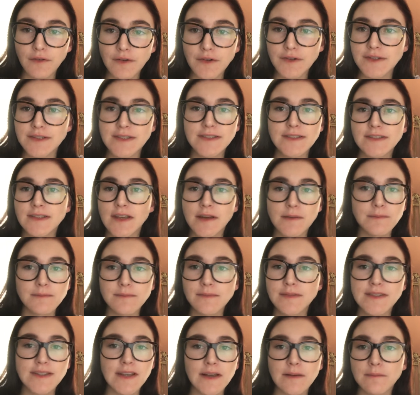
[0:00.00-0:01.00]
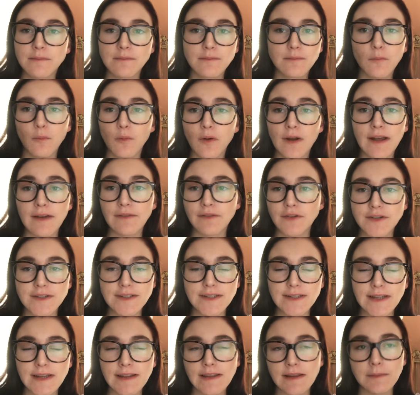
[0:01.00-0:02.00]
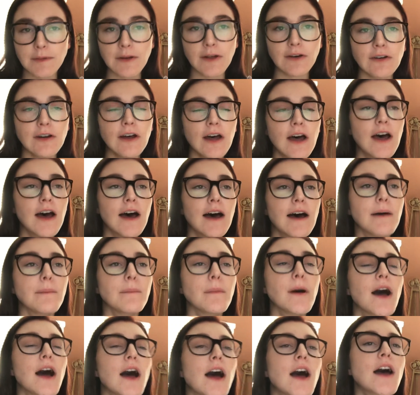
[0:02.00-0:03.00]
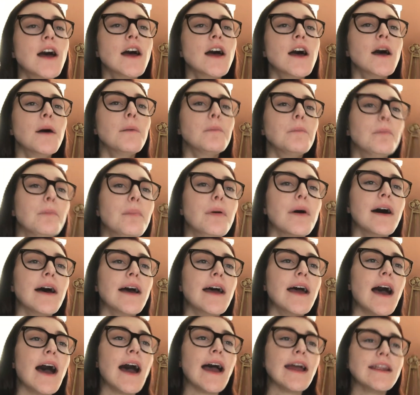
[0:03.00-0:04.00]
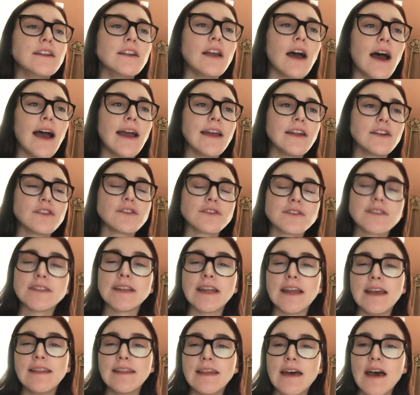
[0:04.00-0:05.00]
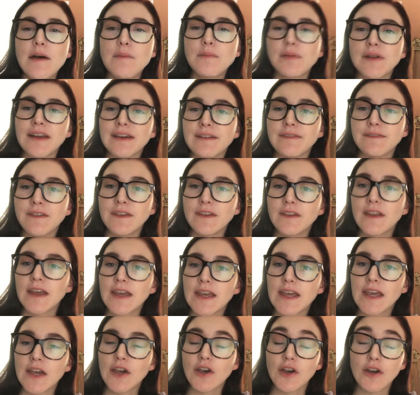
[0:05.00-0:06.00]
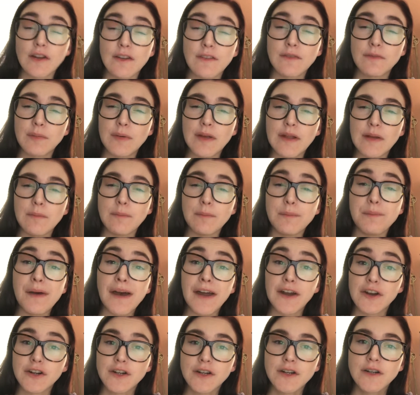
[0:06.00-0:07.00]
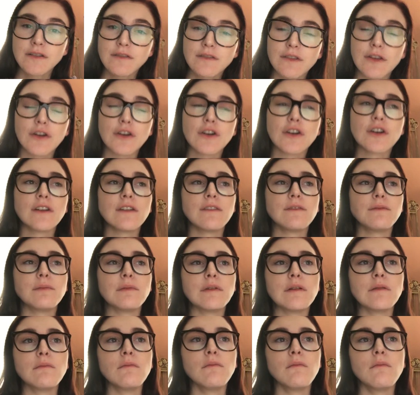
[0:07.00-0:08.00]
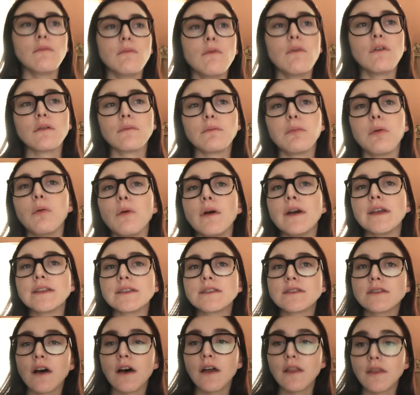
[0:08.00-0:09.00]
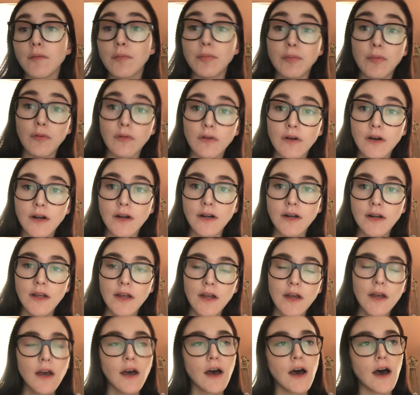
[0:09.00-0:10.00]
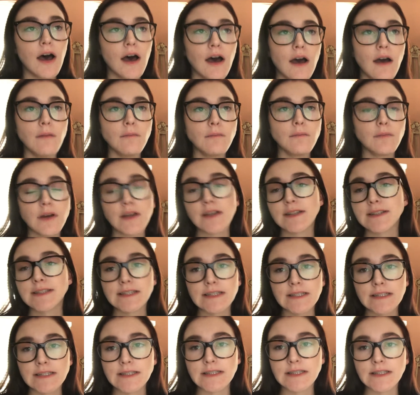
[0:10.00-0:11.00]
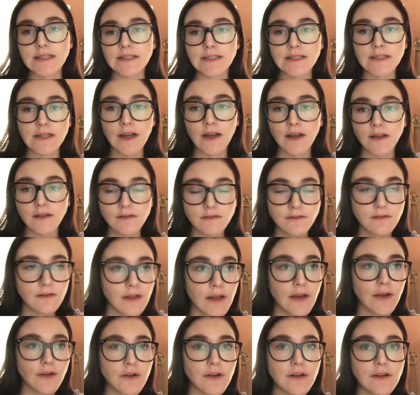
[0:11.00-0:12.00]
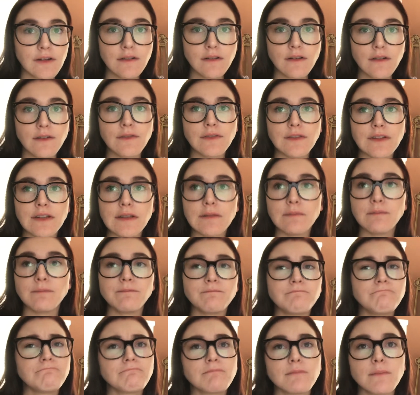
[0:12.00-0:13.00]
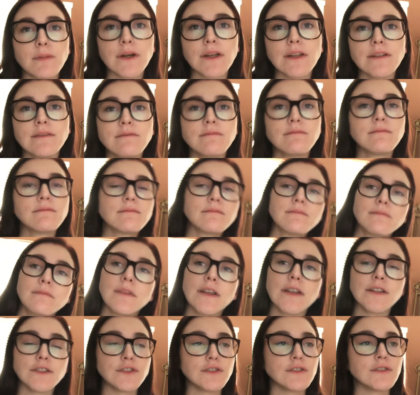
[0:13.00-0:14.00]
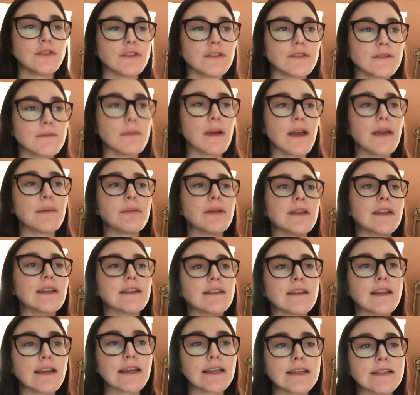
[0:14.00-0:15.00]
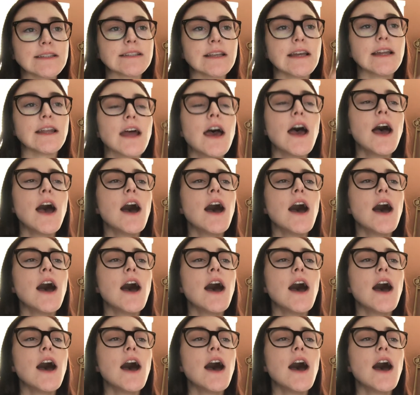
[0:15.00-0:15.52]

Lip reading: or some whatever, it's in the thumbnail. But I understand that, but I feel like it could have been better. There could have been more points on the board, because Tennessee is not that great of a team. But that's just my opinion, like I said.